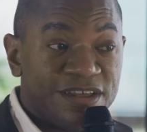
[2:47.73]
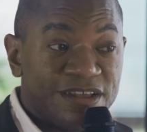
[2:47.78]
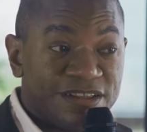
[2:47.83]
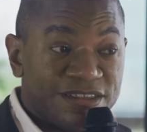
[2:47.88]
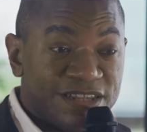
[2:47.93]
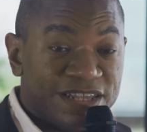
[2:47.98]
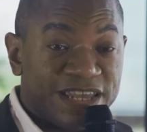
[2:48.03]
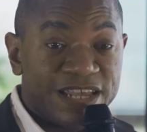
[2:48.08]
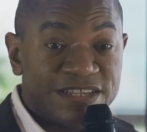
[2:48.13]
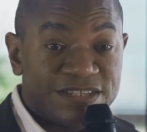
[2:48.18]
The
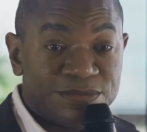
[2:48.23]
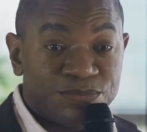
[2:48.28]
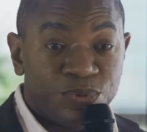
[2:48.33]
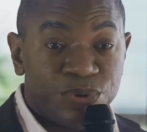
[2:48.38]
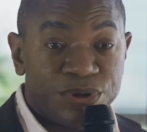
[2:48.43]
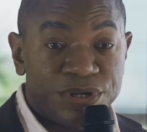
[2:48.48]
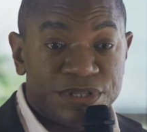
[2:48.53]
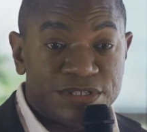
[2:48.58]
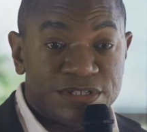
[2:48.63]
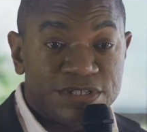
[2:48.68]
case in
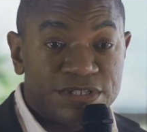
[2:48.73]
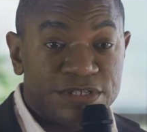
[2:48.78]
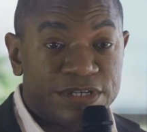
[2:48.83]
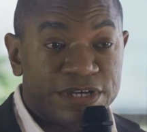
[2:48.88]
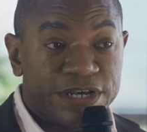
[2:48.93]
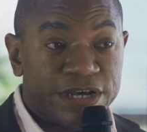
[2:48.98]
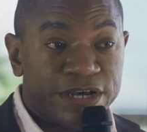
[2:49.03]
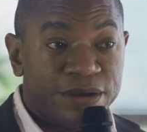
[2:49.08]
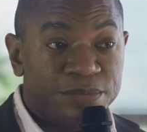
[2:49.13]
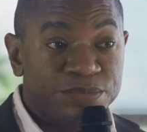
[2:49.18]
point,
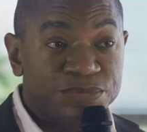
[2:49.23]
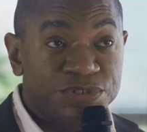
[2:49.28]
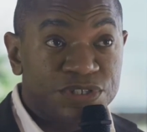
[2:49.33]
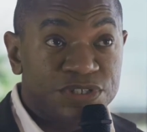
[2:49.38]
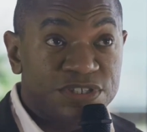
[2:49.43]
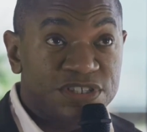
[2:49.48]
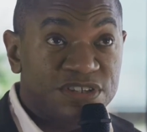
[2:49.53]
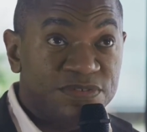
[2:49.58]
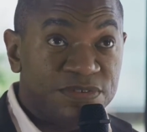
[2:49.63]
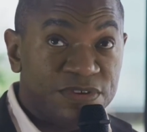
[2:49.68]
just
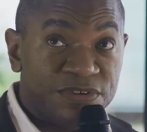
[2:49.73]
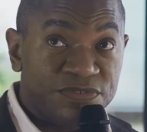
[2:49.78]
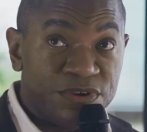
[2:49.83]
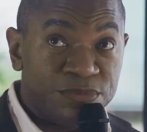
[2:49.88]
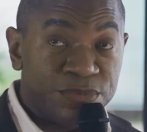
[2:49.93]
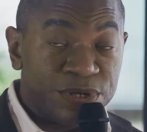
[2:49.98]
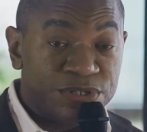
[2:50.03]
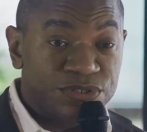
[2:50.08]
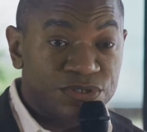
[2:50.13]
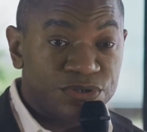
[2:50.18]
a few
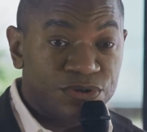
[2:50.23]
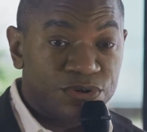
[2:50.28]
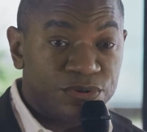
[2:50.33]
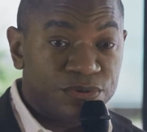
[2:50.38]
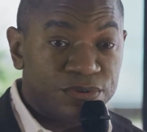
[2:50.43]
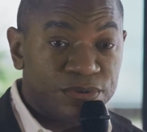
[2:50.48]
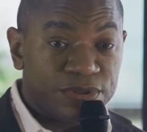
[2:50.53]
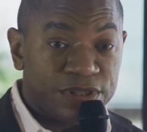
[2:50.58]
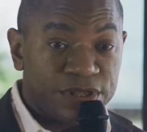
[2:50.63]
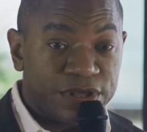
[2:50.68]
months
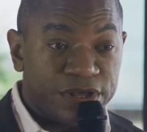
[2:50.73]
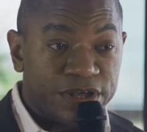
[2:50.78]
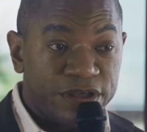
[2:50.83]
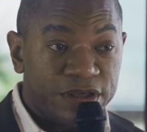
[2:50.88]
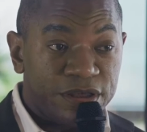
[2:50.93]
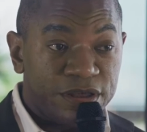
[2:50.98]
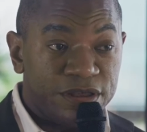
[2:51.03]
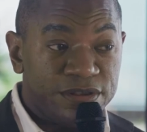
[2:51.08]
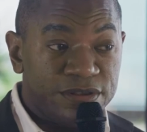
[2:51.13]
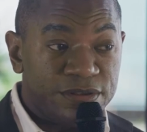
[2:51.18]
ago,
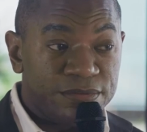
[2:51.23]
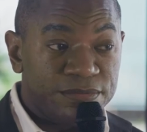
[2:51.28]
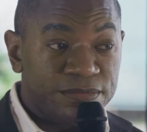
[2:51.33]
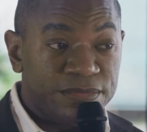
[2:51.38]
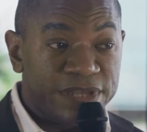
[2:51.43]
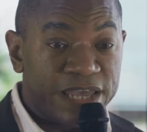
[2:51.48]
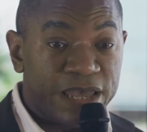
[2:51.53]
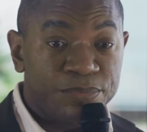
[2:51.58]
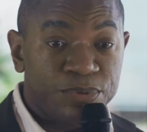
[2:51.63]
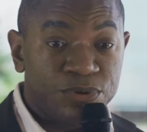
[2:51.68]

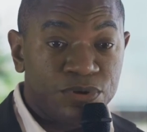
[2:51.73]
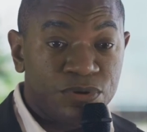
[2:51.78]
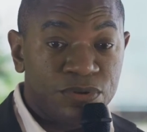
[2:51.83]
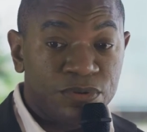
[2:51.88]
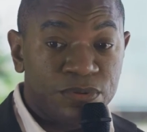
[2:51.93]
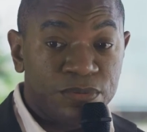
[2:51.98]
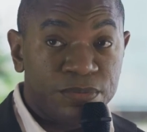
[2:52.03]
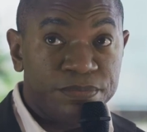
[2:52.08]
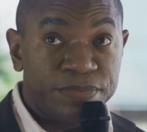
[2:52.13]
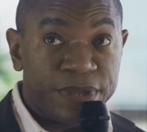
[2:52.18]
Capital
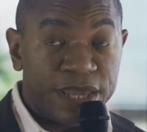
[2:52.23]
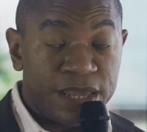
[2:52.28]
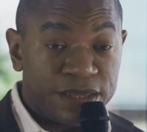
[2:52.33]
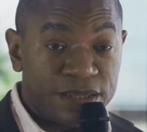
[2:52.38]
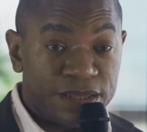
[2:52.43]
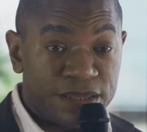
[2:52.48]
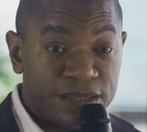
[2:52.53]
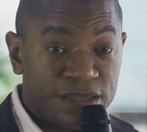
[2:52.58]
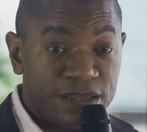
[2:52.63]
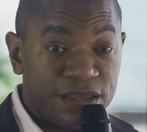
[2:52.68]

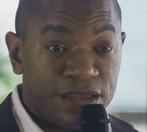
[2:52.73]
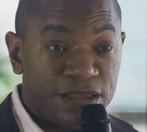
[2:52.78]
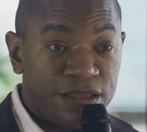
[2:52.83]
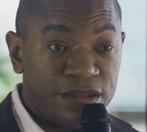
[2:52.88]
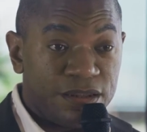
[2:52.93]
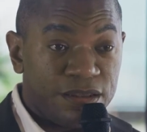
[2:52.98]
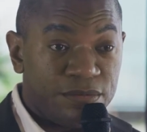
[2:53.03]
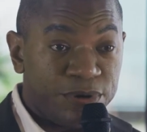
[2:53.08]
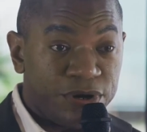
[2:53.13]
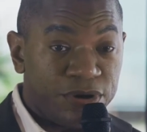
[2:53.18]
Bank in
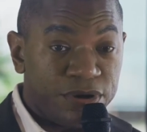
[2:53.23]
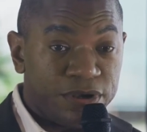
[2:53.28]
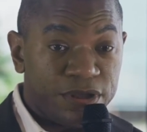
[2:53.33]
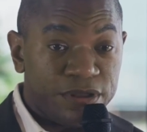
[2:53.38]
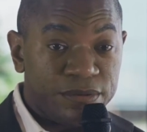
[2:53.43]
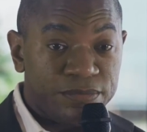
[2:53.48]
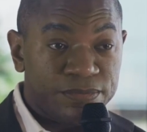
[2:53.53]
America